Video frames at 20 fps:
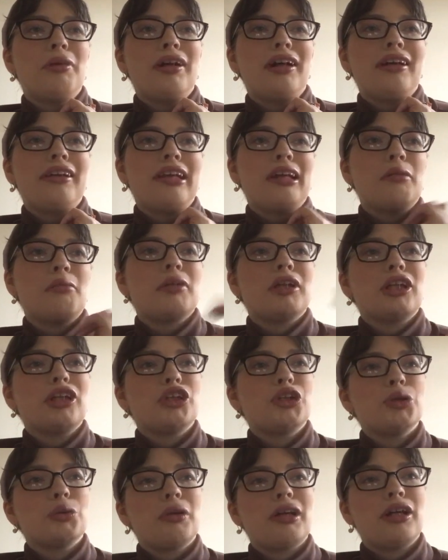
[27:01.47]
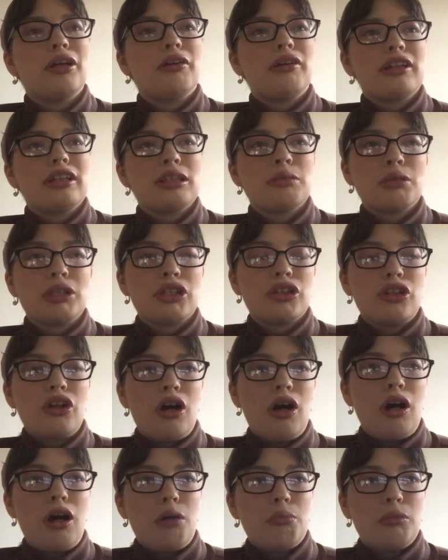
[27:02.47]
but I think I'm going to enjoy a Christmas
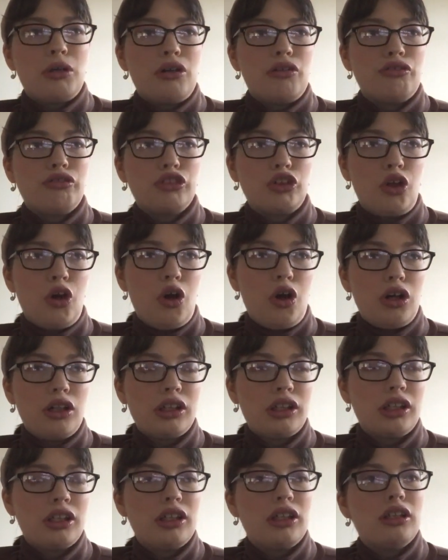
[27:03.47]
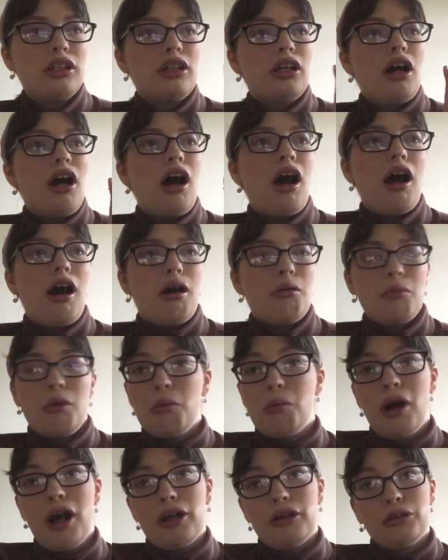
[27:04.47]
um, vlog um,
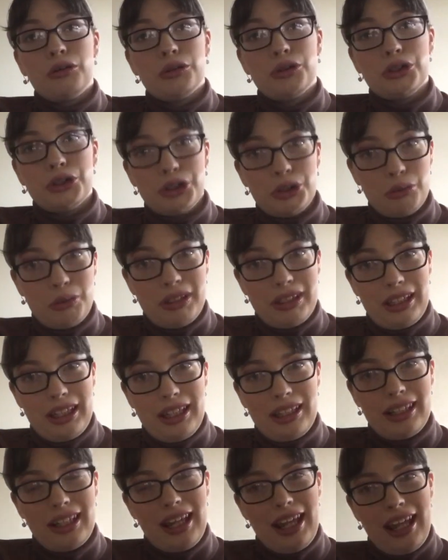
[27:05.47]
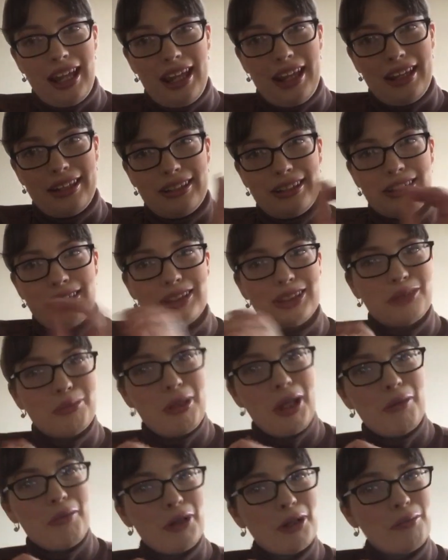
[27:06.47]
while doing it. And it's
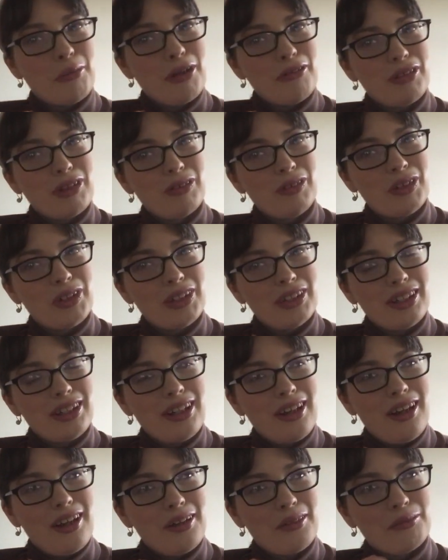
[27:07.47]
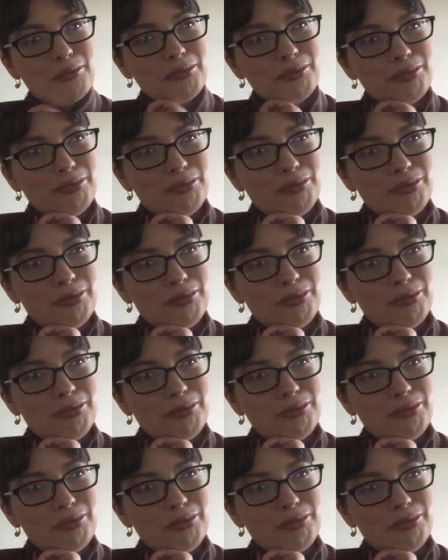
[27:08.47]
by one of my favorite um,